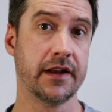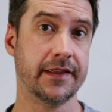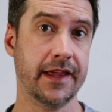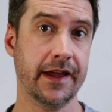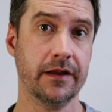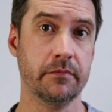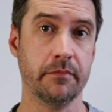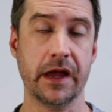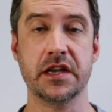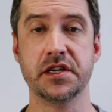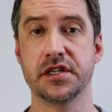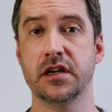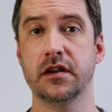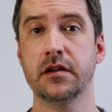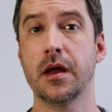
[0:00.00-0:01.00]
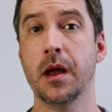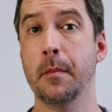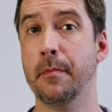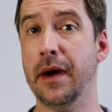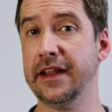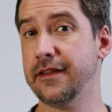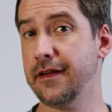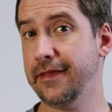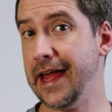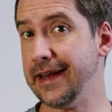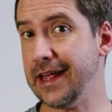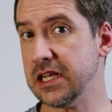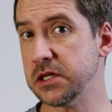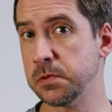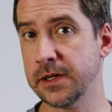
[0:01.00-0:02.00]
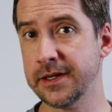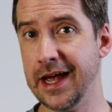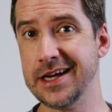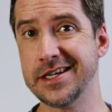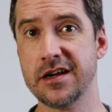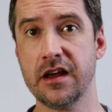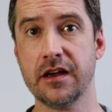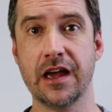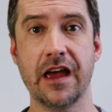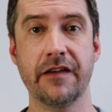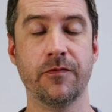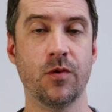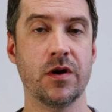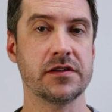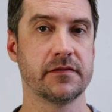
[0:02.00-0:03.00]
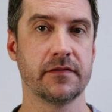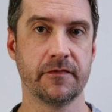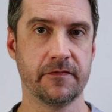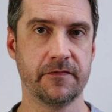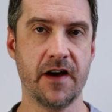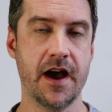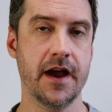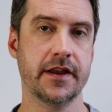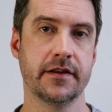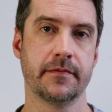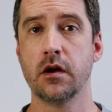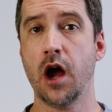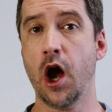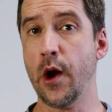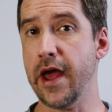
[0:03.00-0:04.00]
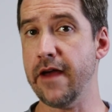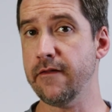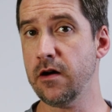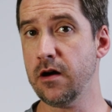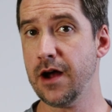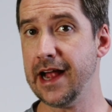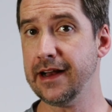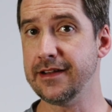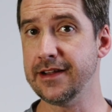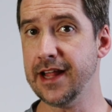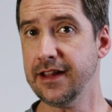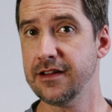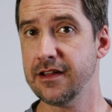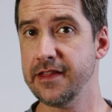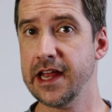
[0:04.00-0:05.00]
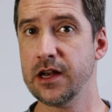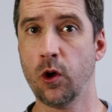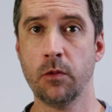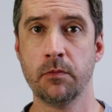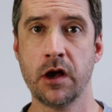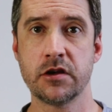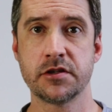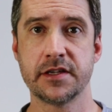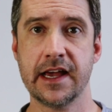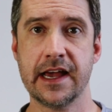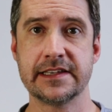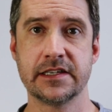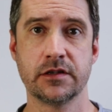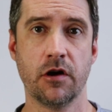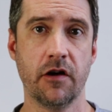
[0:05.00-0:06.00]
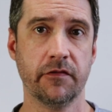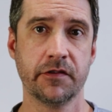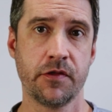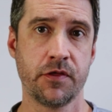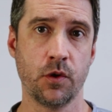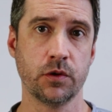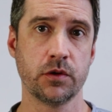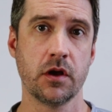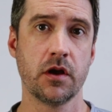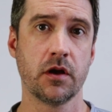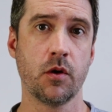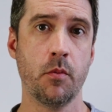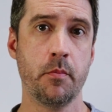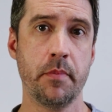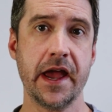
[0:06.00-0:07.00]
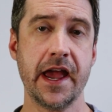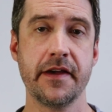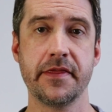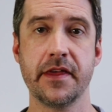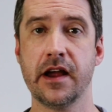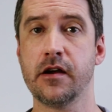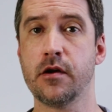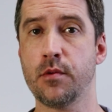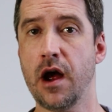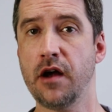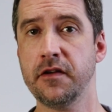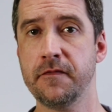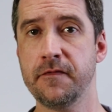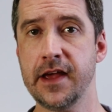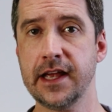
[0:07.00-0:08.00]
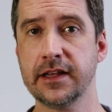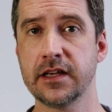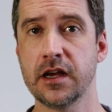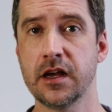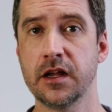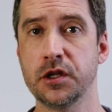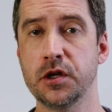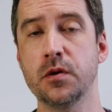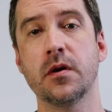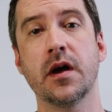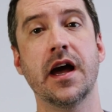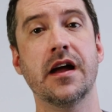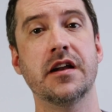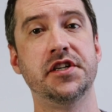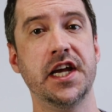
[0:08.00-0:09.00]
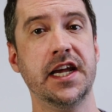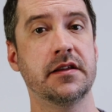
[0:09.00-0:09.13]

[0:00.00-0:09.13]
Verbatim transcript: didn't mention, but that explanation I gave was fine. However, I did then almost as an afterthought compare the ground effect to a